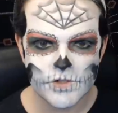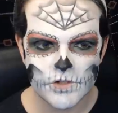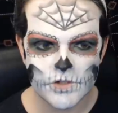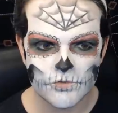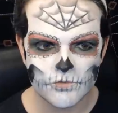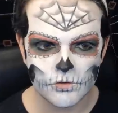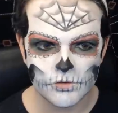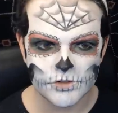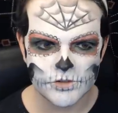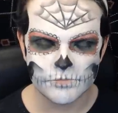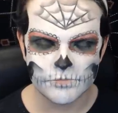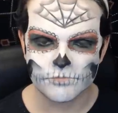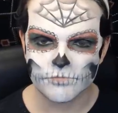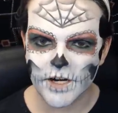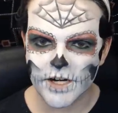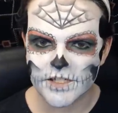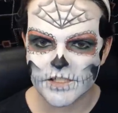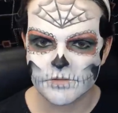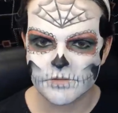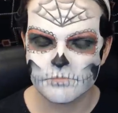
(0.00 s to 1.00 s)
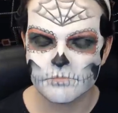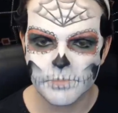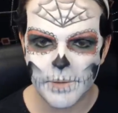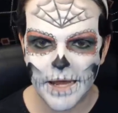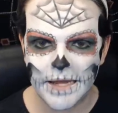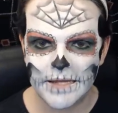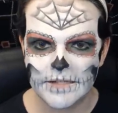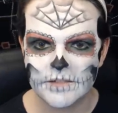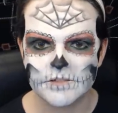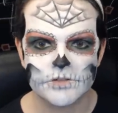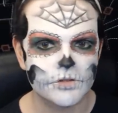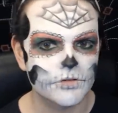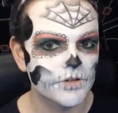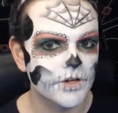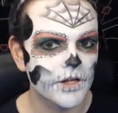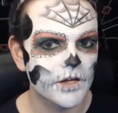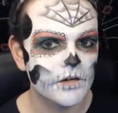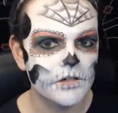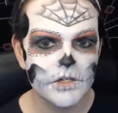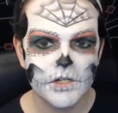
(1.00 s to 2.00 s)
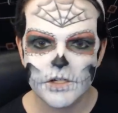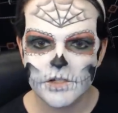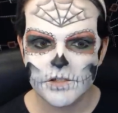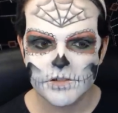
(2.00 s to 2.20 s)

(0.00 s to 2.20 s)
I'm just going to draw some random patterns on now.